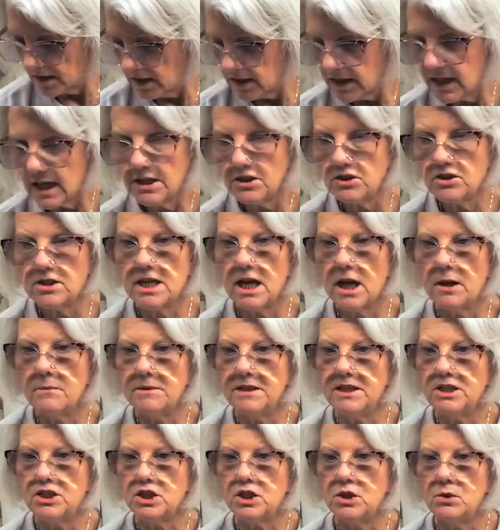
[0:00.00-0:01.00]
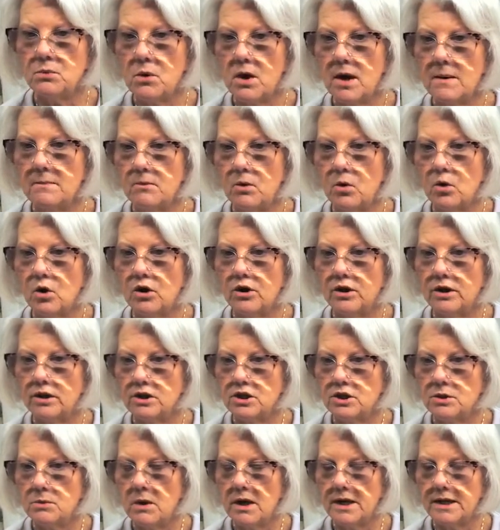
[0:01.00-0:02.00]
can you tell me, do you want
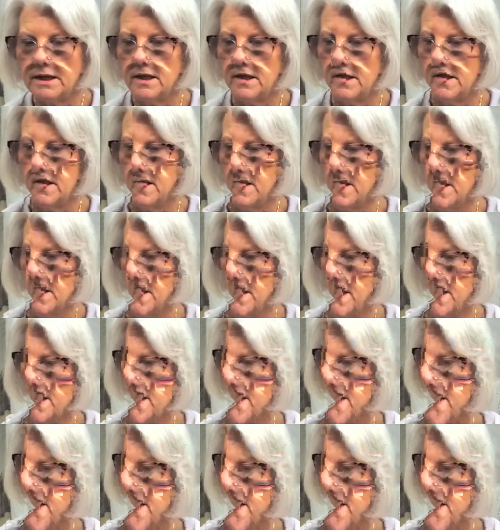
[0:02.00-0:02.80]
in different